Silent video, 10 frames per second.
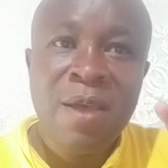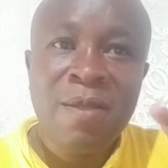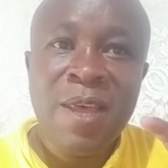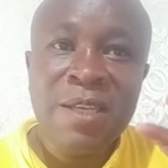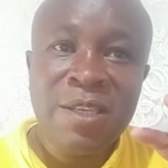
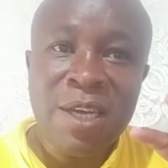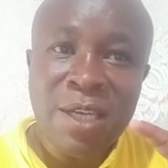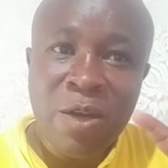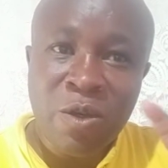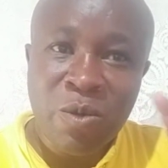The
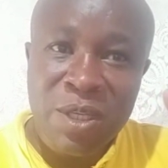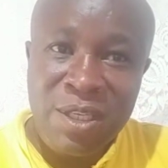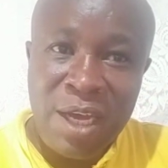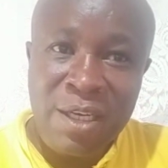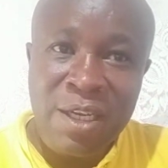agenda
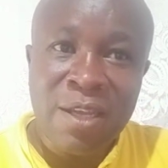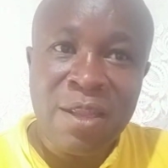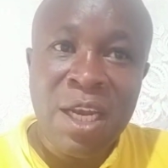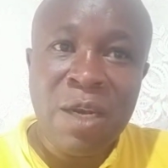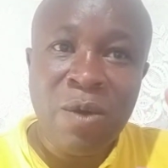notwithstanding,
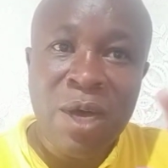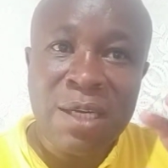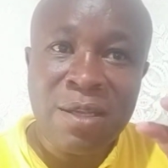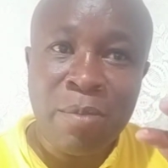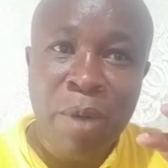they look
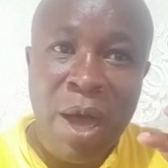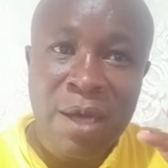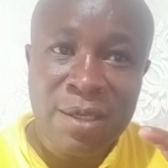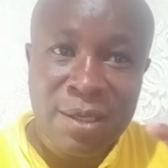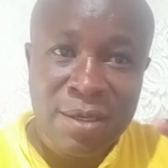at the
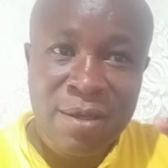past.